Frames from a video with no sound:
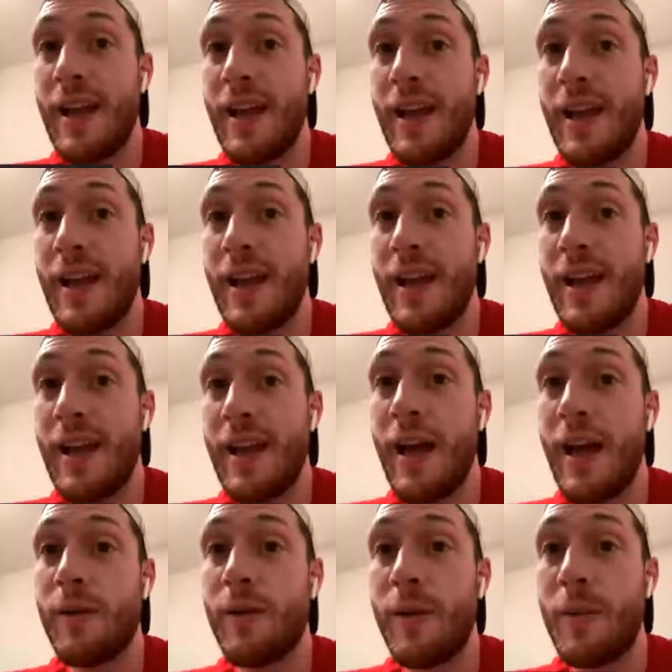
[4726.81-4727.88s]
we've got a
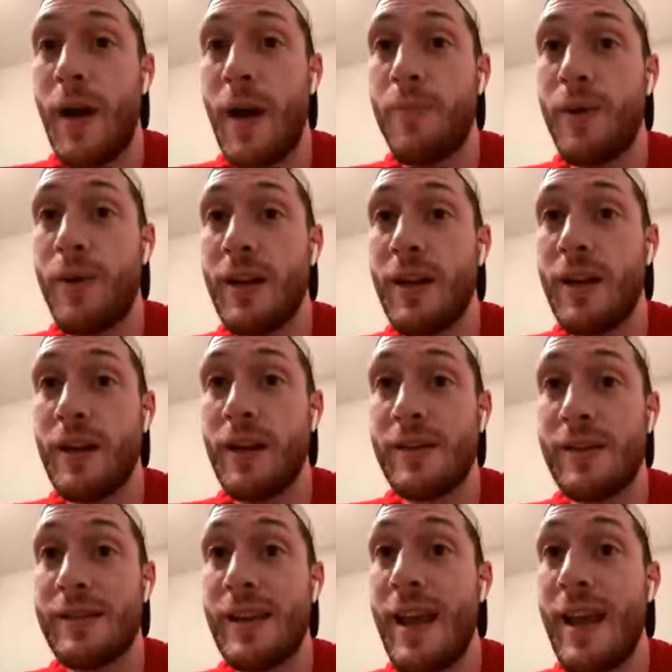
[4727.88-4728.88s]
stable running backs,